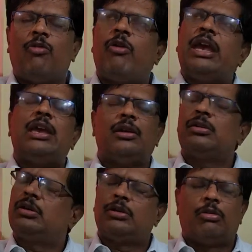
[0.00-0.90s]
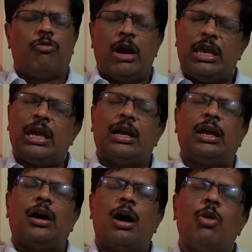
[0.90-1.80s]
Why
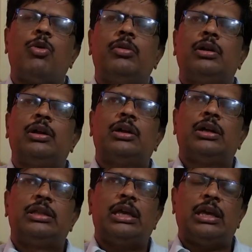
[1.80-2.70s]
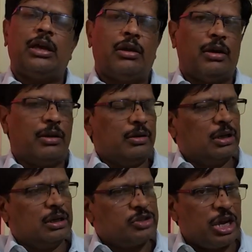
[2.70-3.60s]
and how
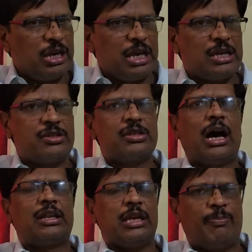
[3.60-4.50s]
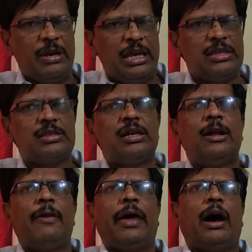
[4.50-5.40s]
the Chinese or
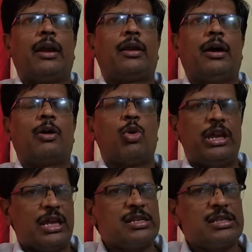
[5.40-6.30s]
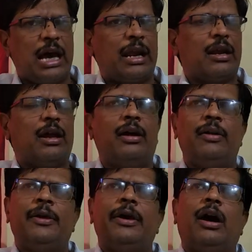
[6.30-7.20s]
Japanese or Koreans
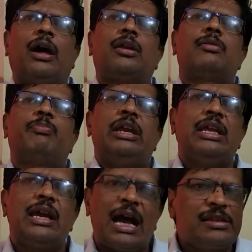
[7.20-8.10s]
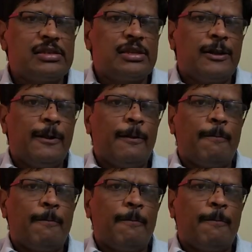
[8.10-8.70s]
are beating us?